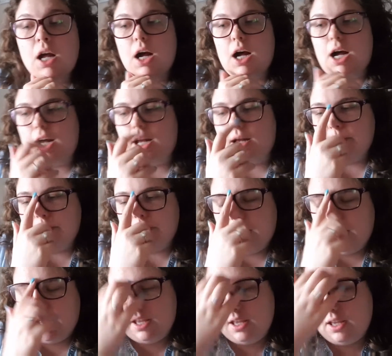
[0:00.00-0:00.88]
I
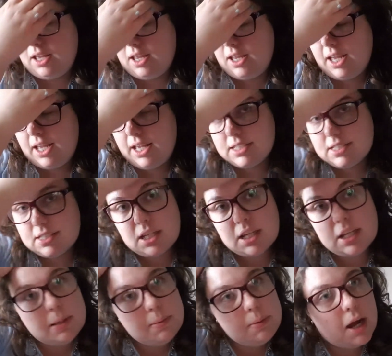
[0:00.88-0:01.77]

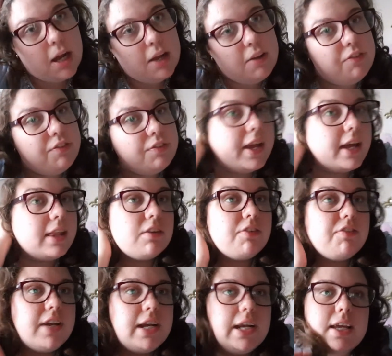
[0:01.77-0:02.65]
get the
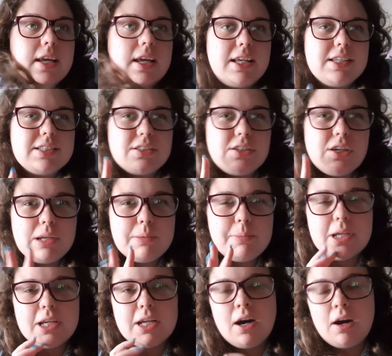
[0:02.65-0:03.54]
feeling it's gonna
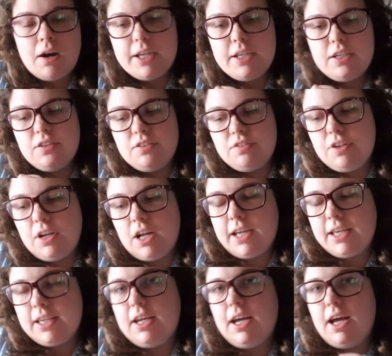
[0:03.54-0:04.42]
be kind of
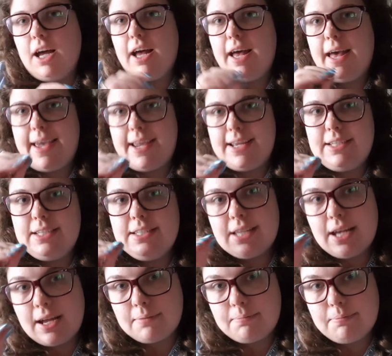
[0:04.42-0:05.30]
like her Hades
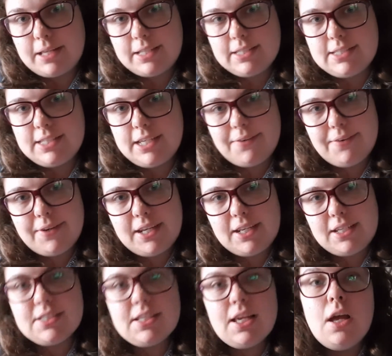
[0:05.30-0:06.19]
Hangman
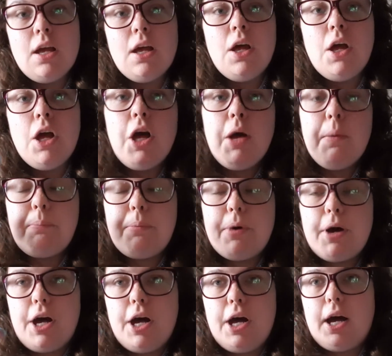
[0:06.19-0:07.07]
series,
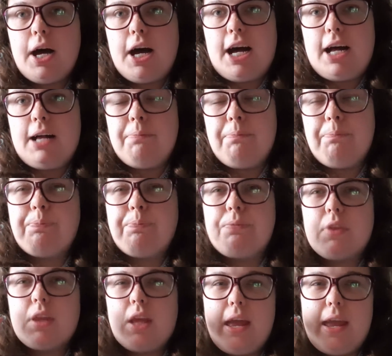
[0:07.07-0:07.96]
but
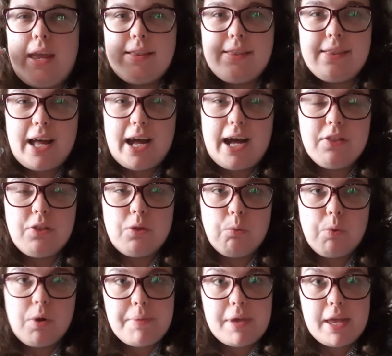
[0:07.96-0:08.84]
in that the
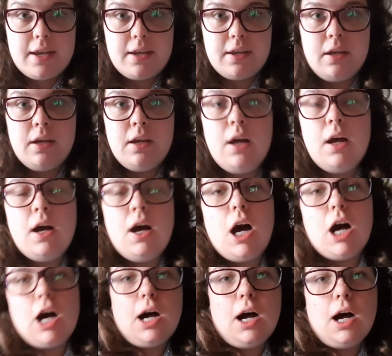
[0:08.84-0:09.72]
women
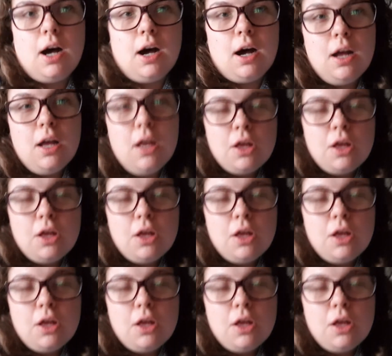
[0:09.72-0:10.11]
are